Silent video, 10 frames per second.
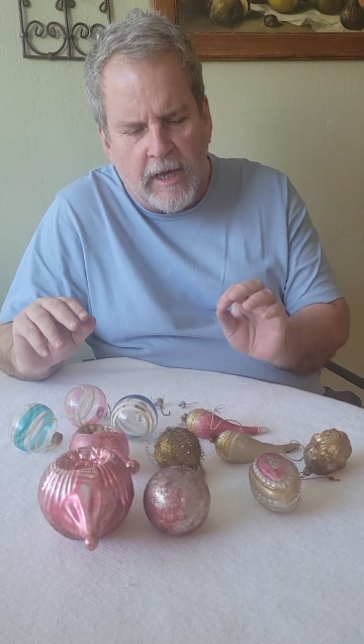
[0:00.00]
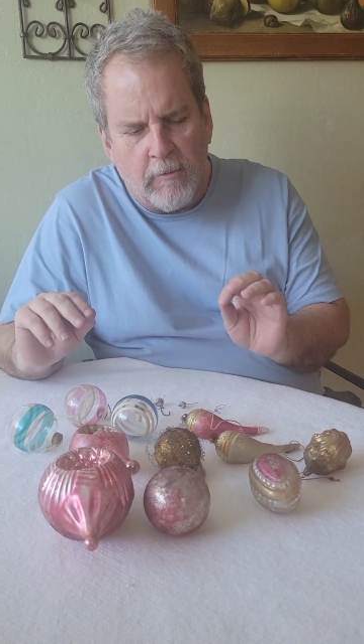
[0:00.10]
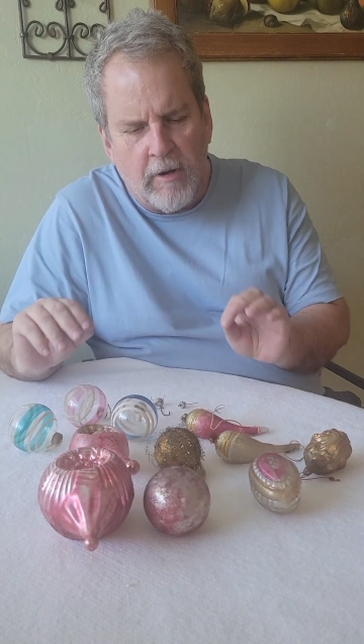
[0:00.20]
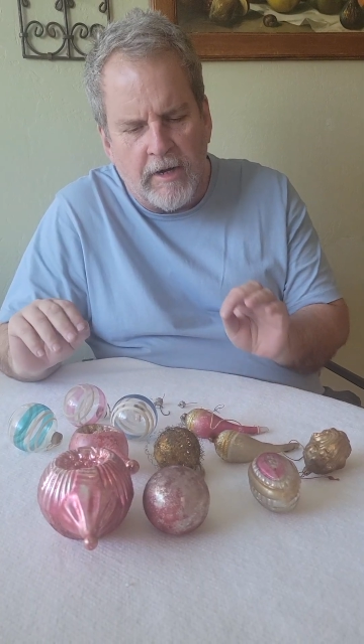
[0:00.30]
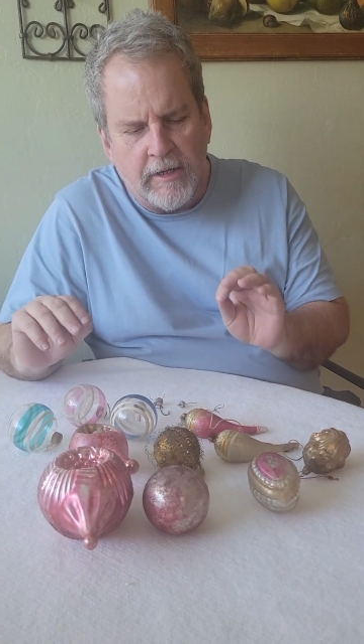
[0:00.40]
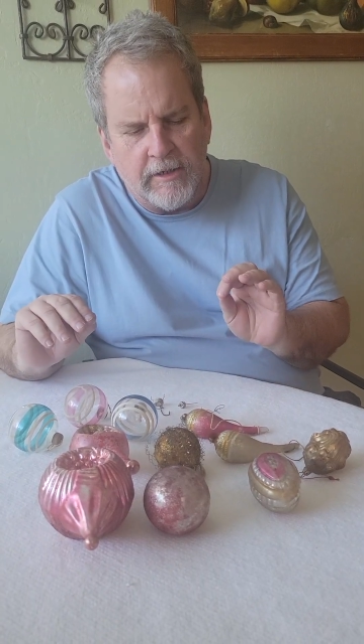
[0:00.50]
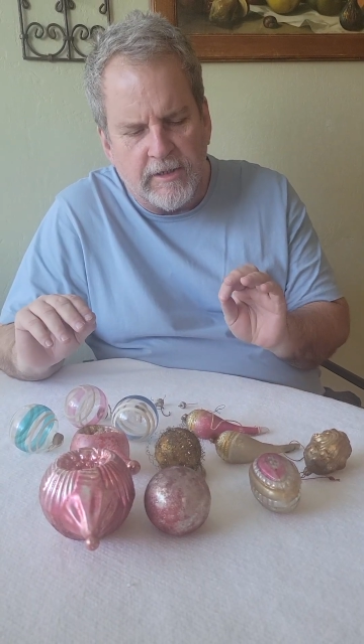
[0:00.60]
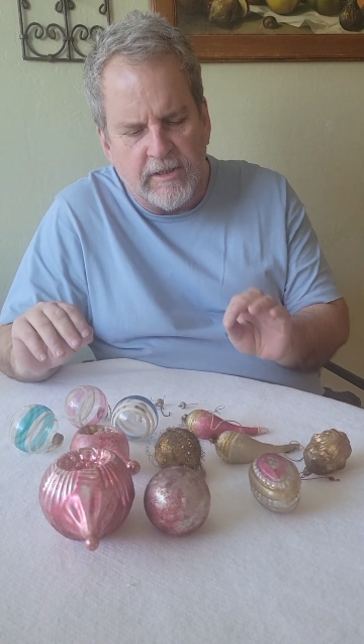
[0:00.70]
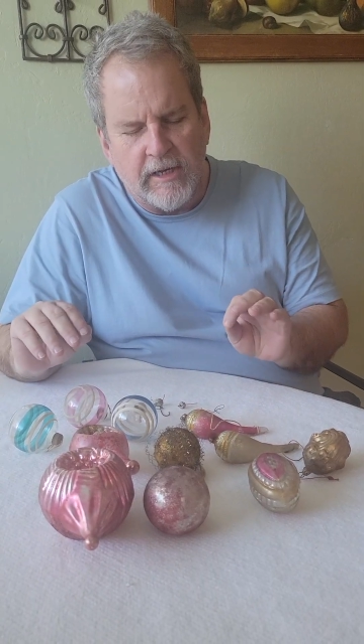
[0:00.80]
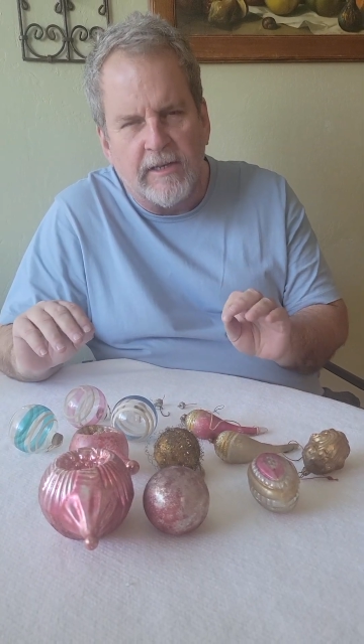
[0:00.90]
I want to
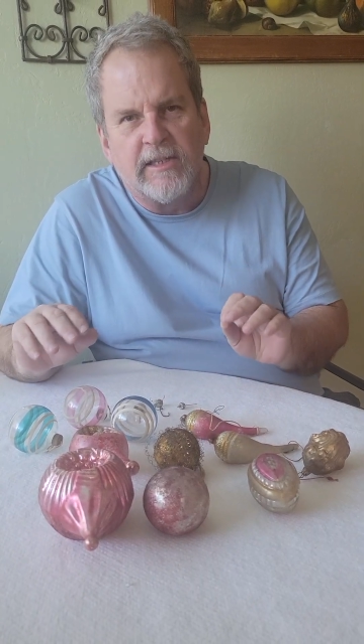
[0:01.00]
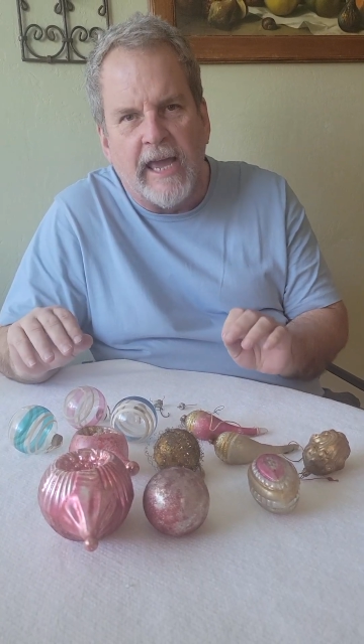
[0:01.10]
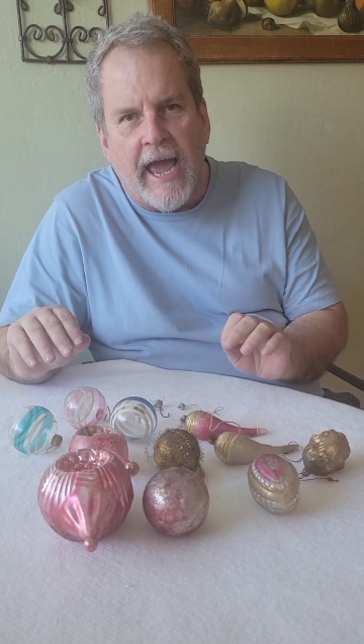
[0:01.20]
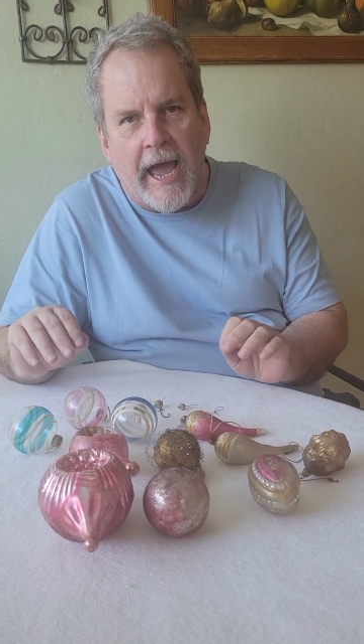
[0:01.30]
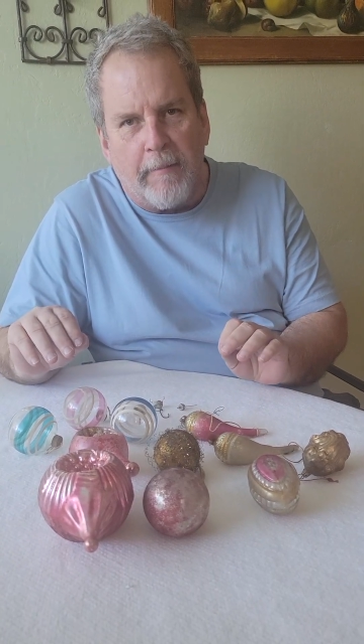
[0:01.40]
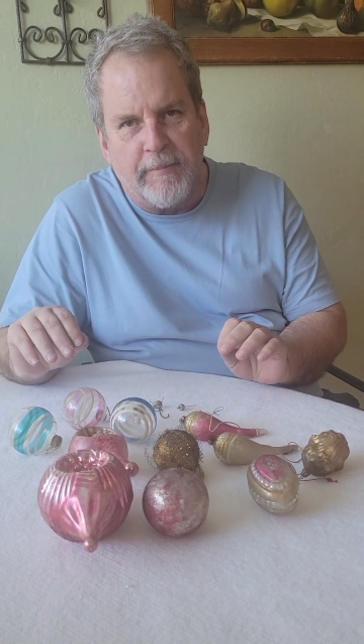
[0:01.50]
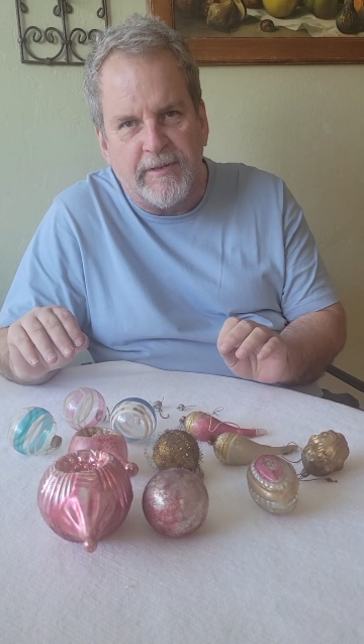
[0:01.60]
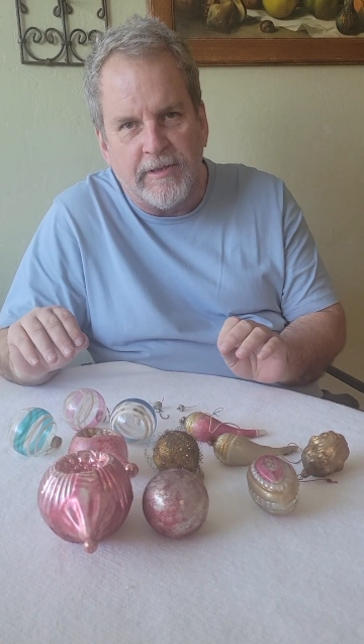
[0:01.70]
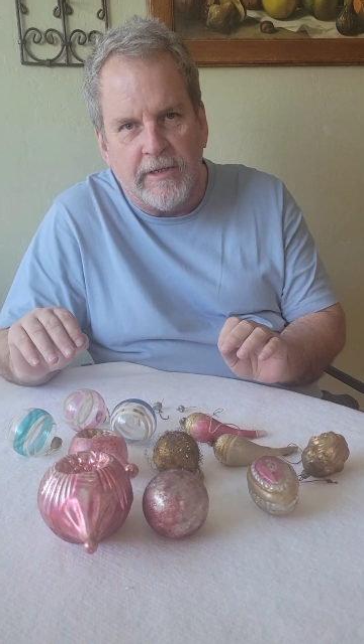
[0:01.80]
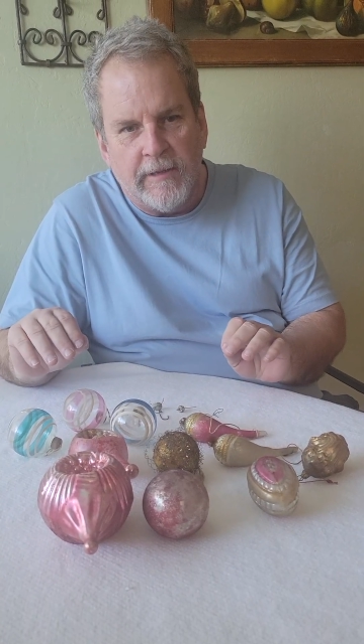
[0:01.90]
discuss
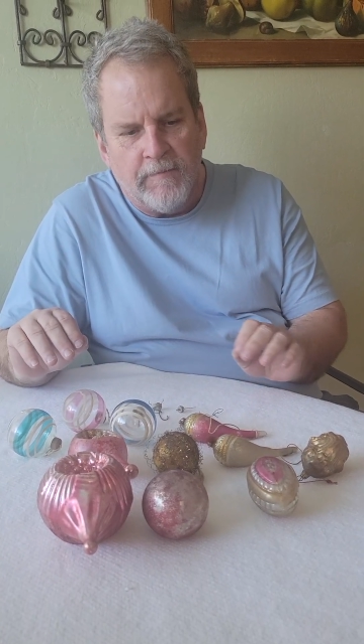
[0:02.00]
caps,